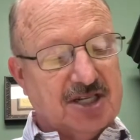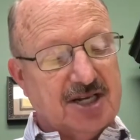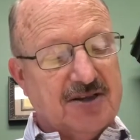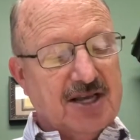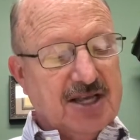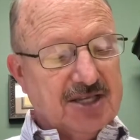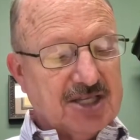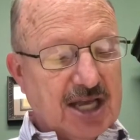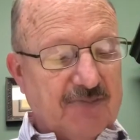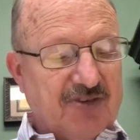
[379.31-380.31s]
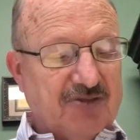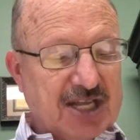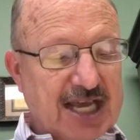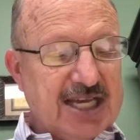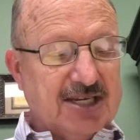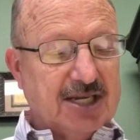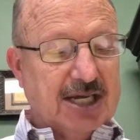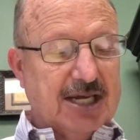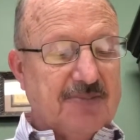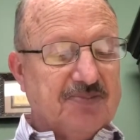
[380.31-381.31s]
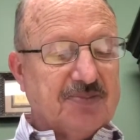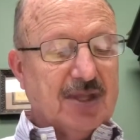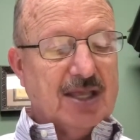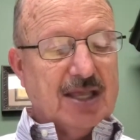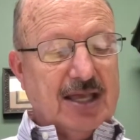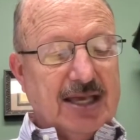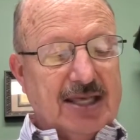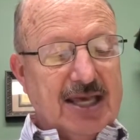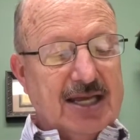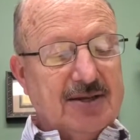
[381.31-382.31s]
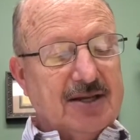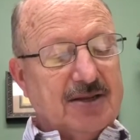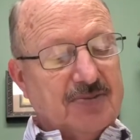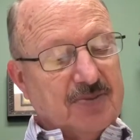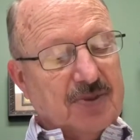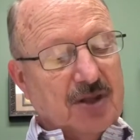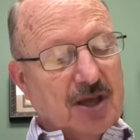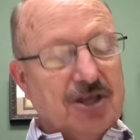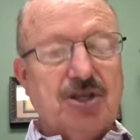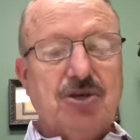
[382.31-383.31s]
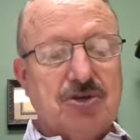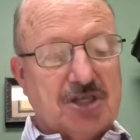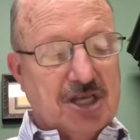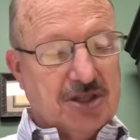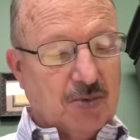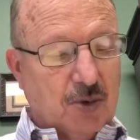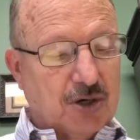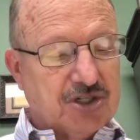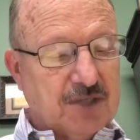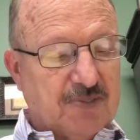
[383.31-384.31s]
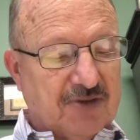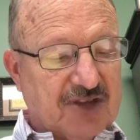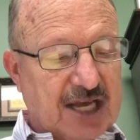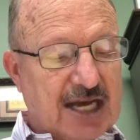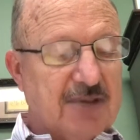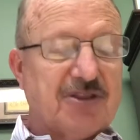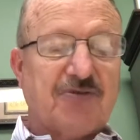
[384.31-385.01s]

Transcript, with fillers: And then Psalm 58, um, again, used in the worship of God.